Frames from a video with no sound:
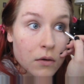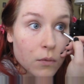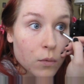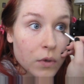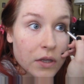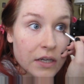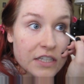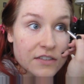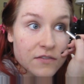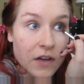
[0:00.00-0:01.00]
really
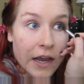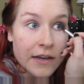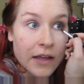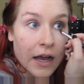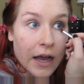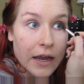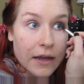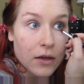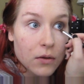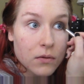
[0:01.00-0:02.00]
define the
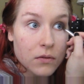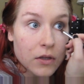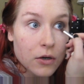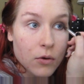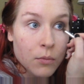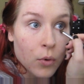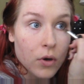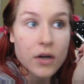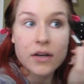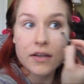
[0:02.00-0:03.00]
eye a little
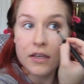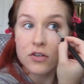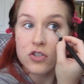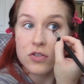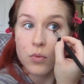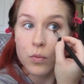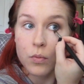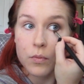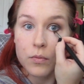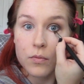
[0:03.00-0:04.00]
more. Again, just
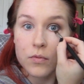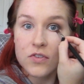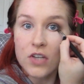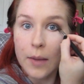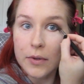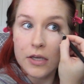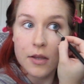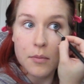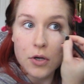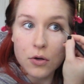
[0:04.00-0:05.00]
stopping in
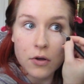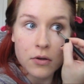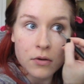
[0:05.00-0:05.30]
the middle.